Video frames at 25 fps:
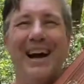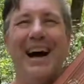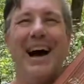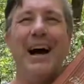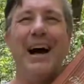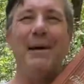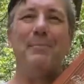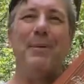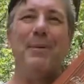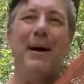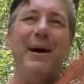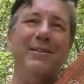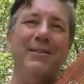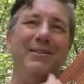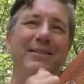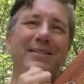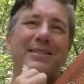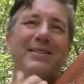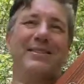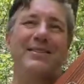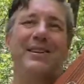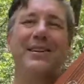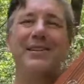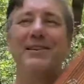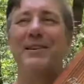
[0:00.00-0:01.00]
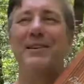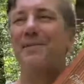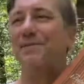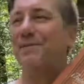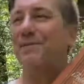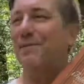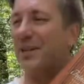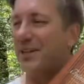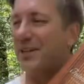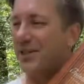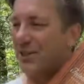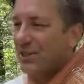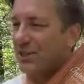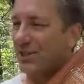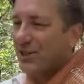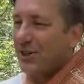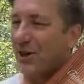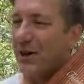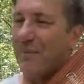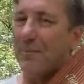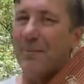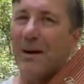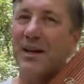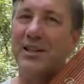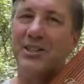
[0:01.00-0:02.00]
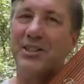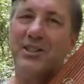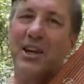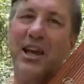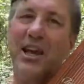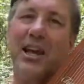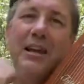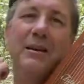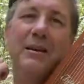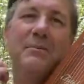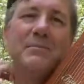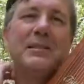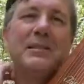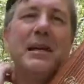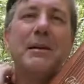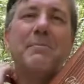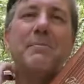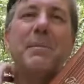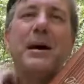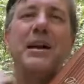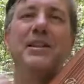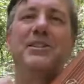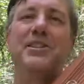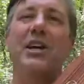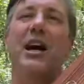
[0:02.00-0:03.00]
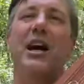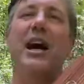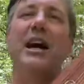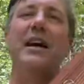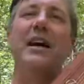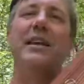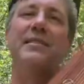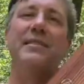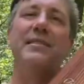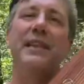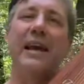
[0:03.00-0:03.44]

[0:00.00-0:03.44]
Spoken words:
I pounced on the fish caught by James and by John.